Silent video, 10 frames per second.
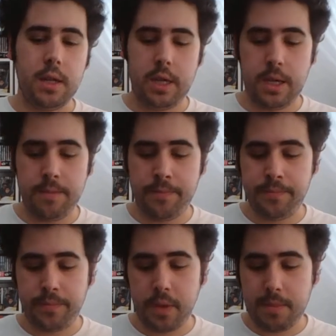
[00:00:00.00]

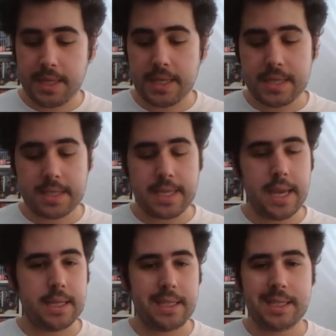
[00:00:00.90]
Um, but as I
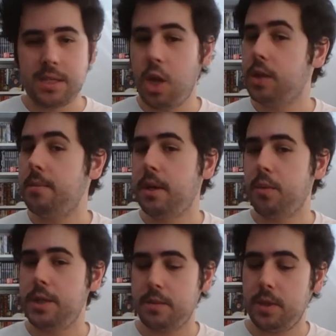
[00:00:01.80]
said, it's not the main
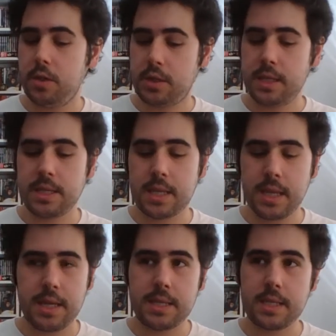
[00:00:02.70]
reason because this
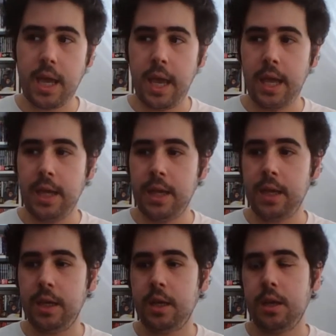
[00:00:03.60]
is
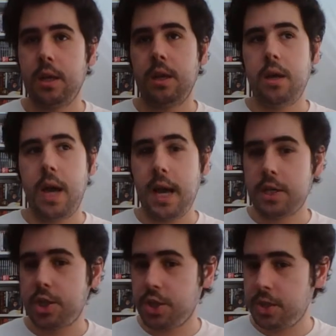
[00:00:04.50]
a
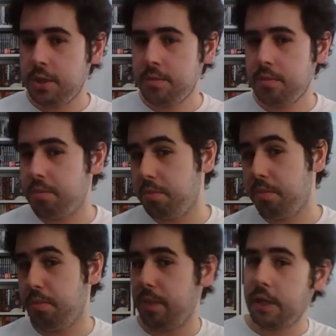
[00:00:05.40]
action
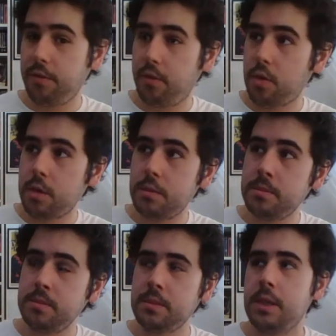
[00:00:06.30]

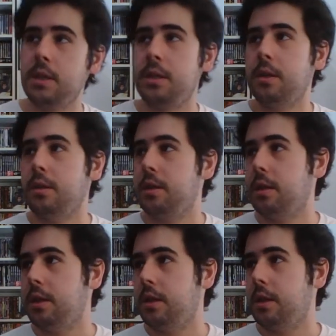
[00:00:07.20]
platform
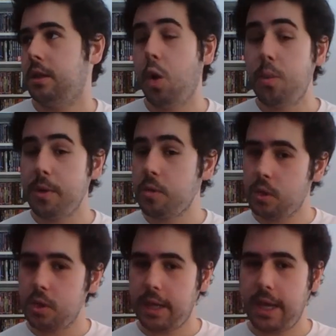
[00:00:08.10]
uh, open
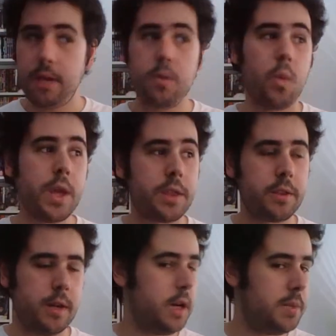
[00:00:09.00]
war game with
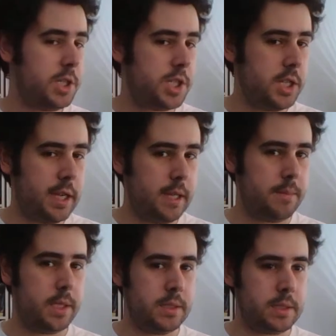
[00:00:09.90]
RPG
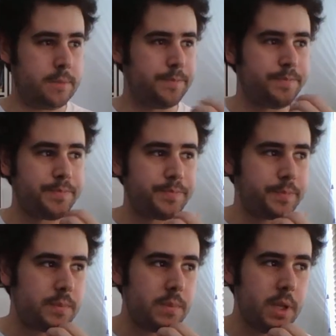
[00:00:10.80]
elements,
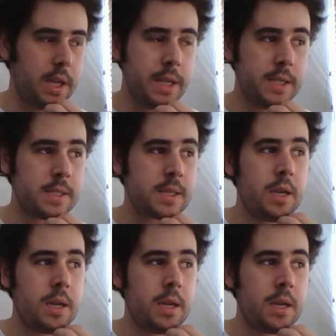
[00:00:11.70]
and